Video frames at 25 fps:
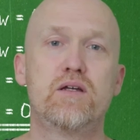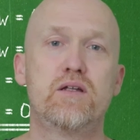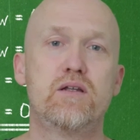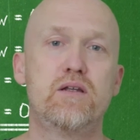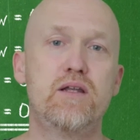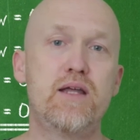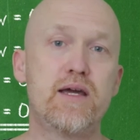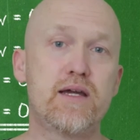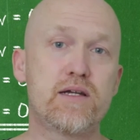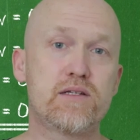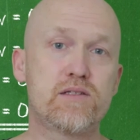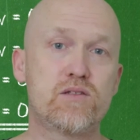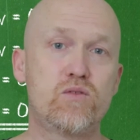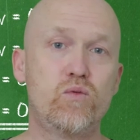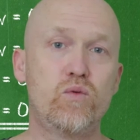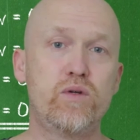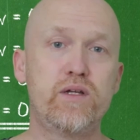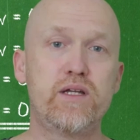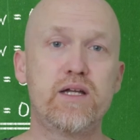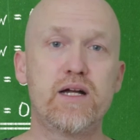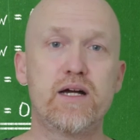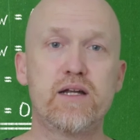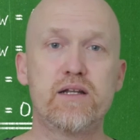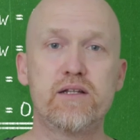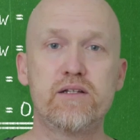Next, we
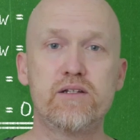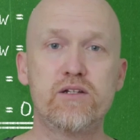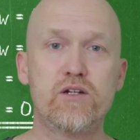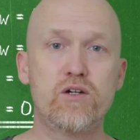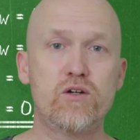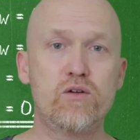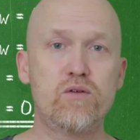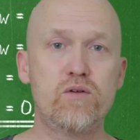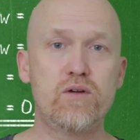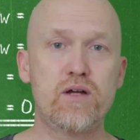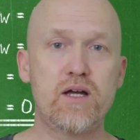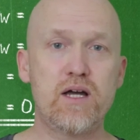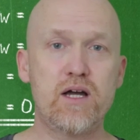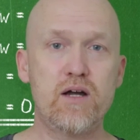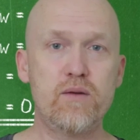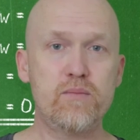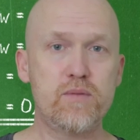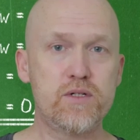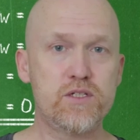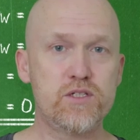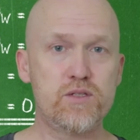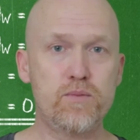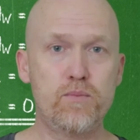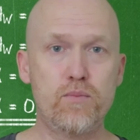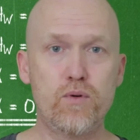gotta know how
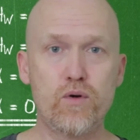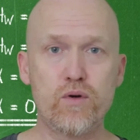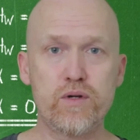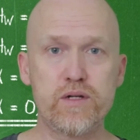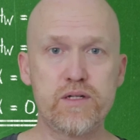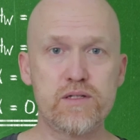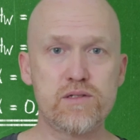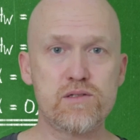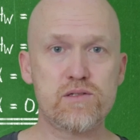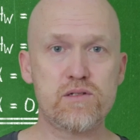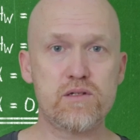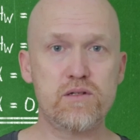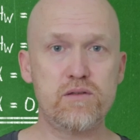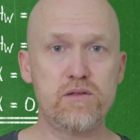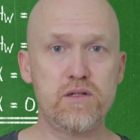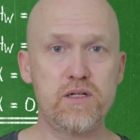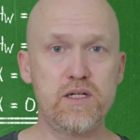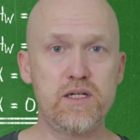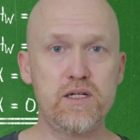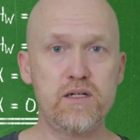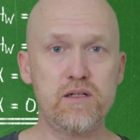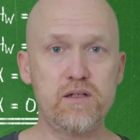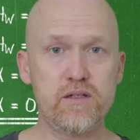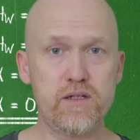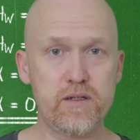much buoyancy the
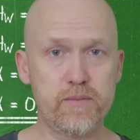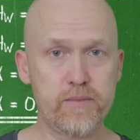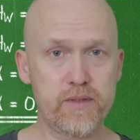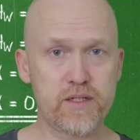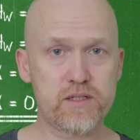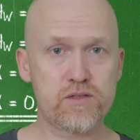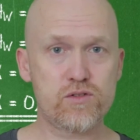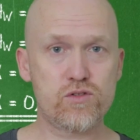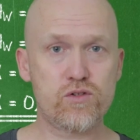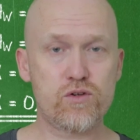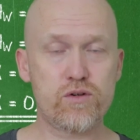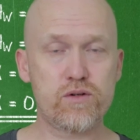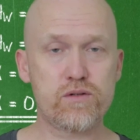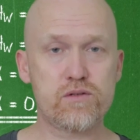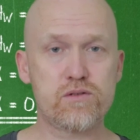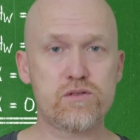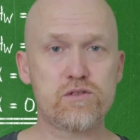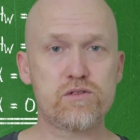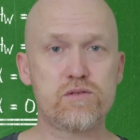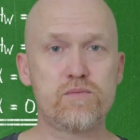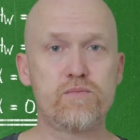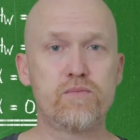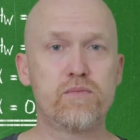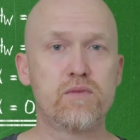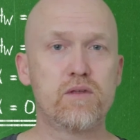helium
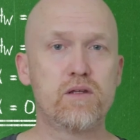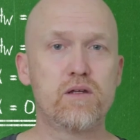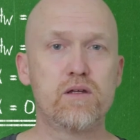exerts.